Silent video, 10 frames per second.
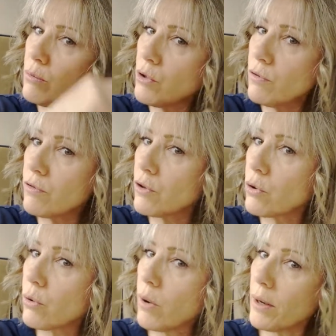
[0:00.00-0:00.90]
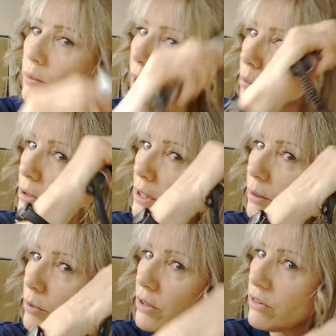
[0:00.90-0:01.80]
move quite rapidly
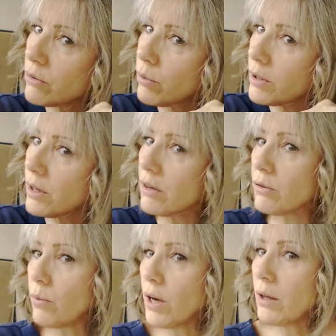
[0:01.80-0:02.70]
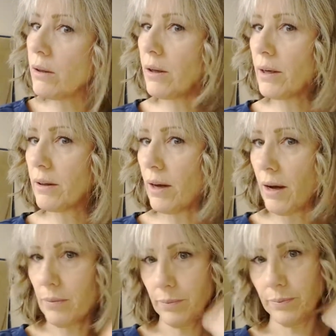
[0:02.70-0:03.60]
with this one as well, like that.